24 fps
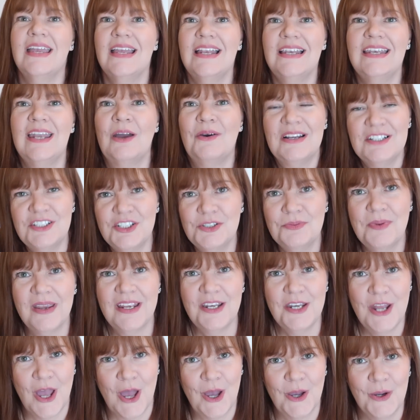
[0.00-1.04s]
Now, as you may
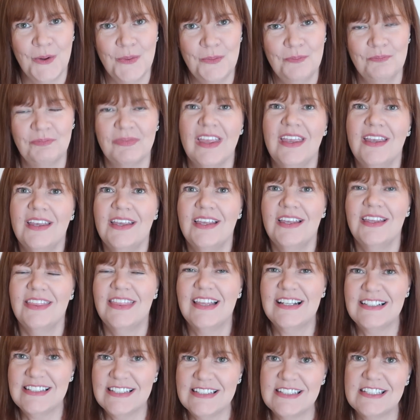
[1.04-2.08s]
know,
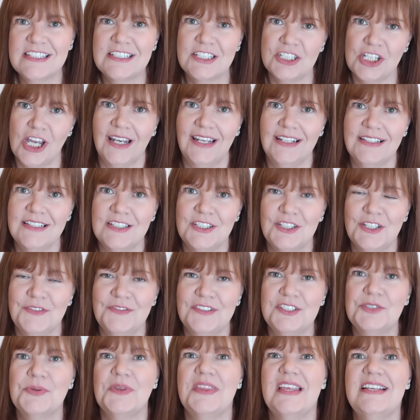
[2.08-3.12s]
this is a styling
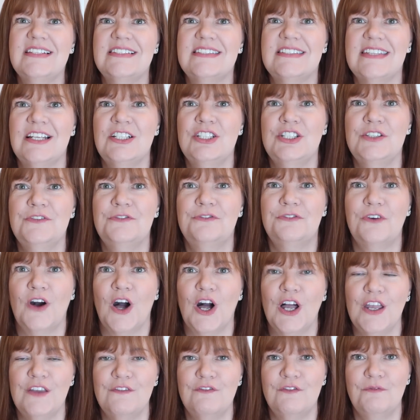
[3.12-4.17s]
service where they send you
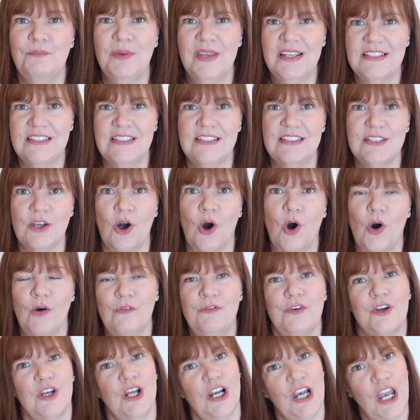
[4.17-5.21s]
5 pieces
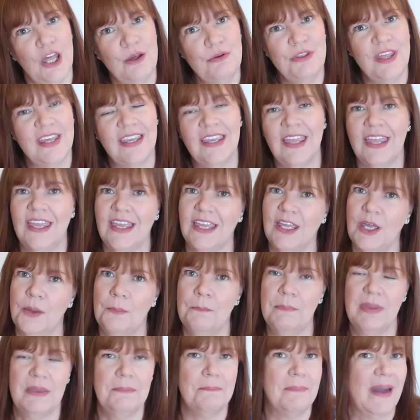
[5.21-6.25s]
of clothing. It
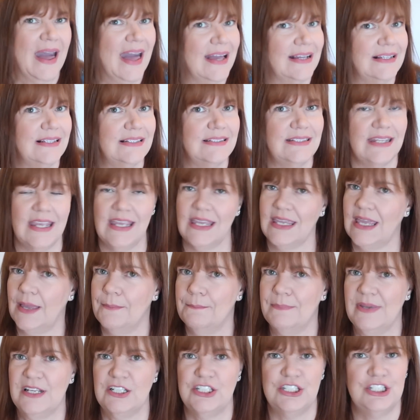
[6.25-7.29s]
can be bags, it
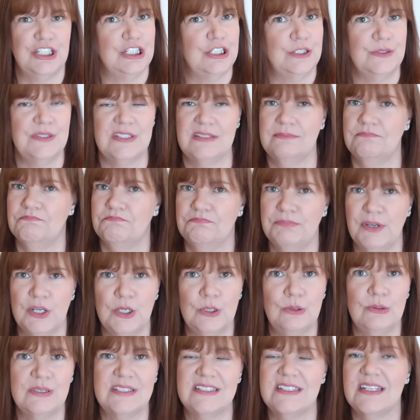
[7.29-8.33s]
can be shoes and
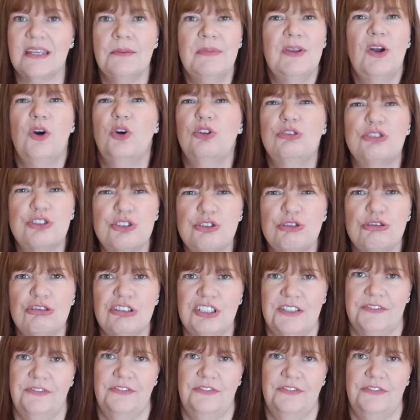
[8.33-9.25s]
boots, it can be all sorts of